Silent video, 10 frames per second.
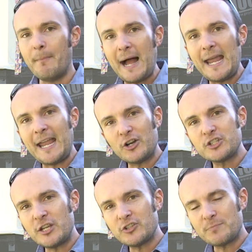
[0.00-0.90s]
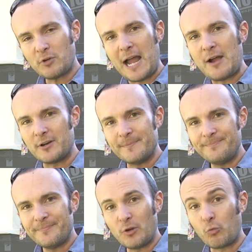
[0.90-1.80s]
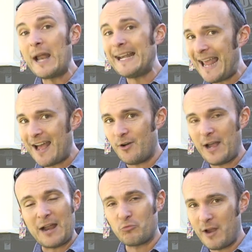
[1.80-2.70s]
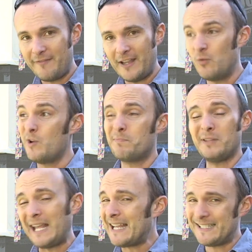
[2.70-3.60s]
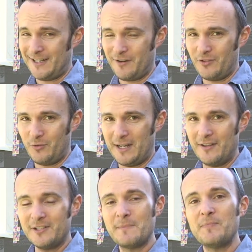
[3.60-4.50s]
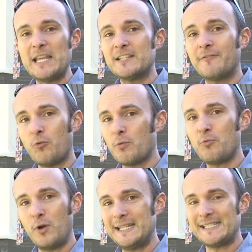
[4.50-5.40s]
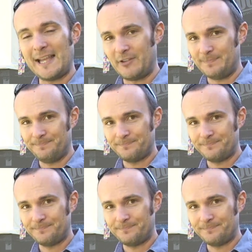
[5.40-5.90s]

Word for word: My air changes per hour right now at rough-in with plastic over the windows is four point seven.